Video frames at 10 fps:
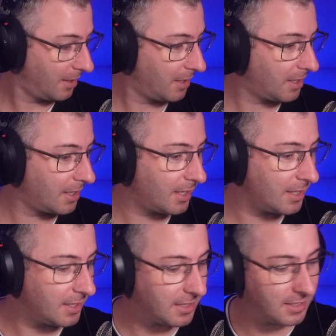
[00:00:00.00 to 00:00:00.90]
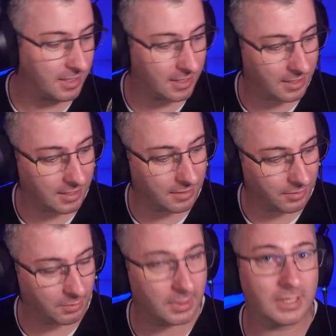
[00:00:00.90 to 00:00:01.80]
G'day
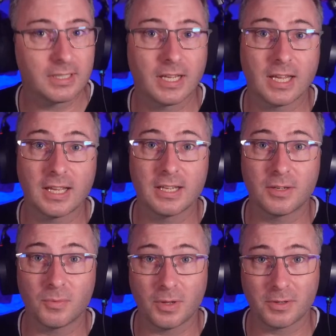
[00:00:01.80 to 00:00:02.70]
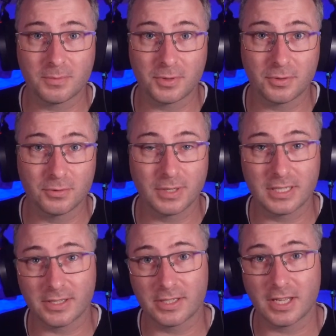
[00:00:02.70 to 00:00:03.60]
everyone, and welcome to
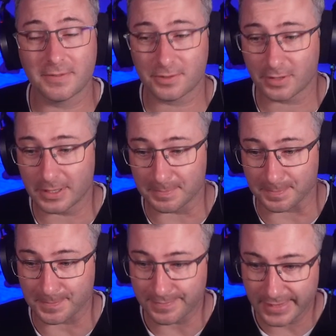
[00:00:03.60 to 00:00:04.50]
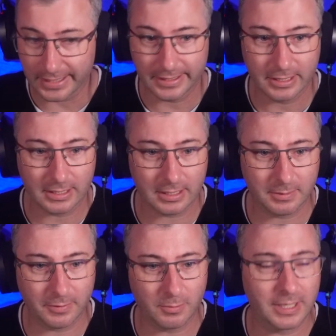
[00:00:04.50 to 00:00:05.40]
another live stream.
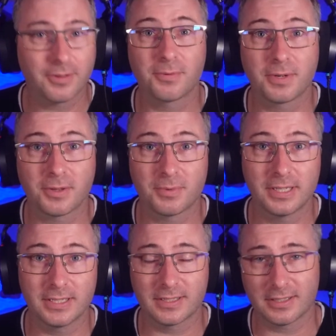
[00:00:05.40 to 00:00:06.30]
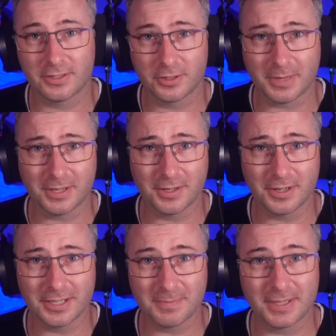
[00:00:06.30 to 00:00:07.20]
We've all made it through another week. I don't know about you
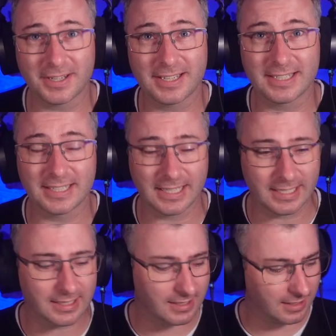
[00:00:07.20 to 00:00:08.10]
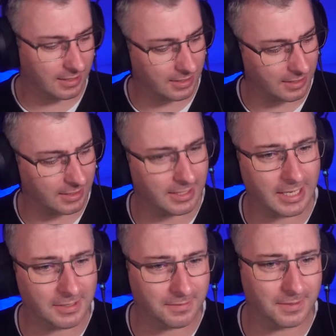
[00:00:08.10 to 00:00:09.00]
guys, but I had a
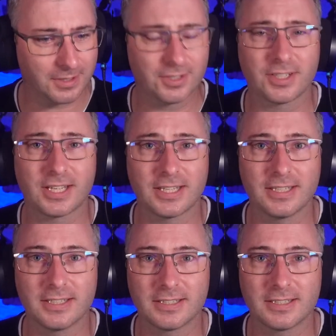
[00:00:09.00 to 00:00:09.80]
late finish today.